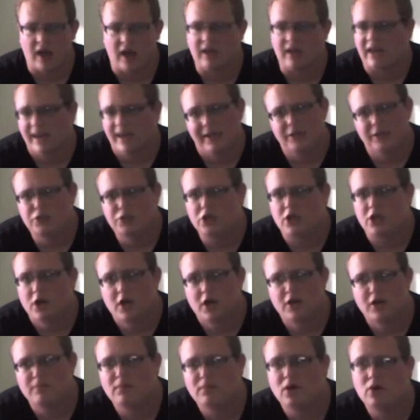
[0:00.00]
An agent
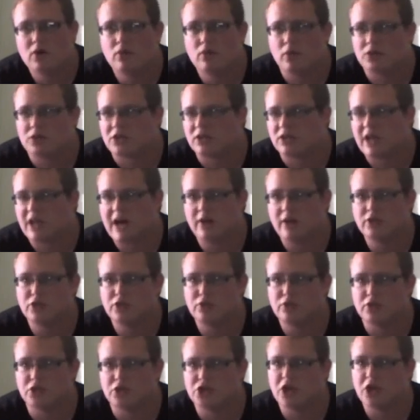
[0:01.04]
hunt mode, which allows
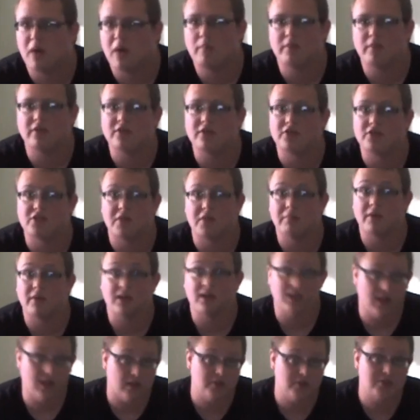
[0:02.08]
you to jump into
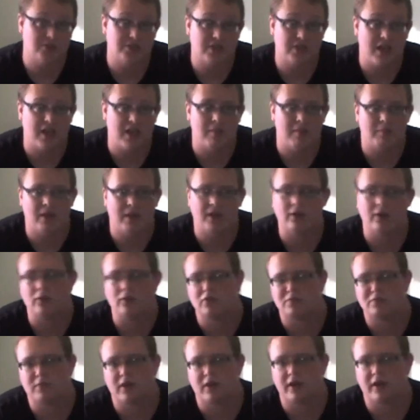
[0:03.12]
somebody else's campaign
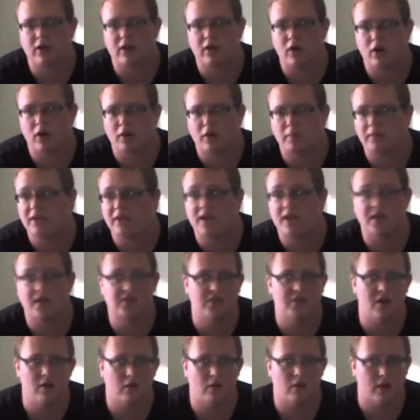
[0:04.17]
who's playing on
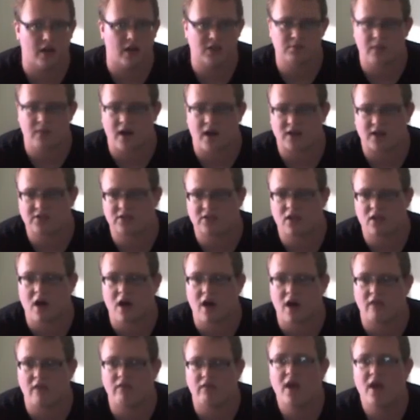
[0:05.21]
PSN or Xbox
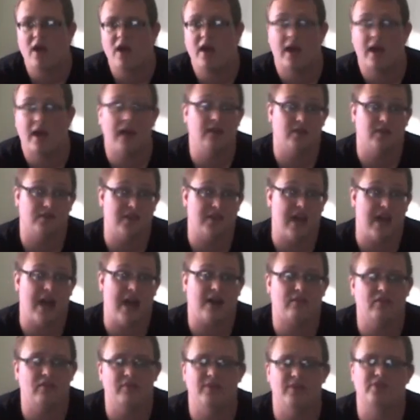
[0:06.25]
Live and
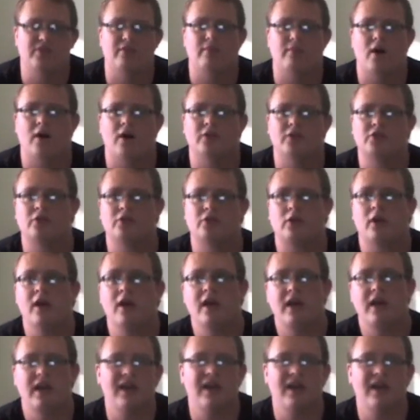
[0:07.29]
attack them as a monster.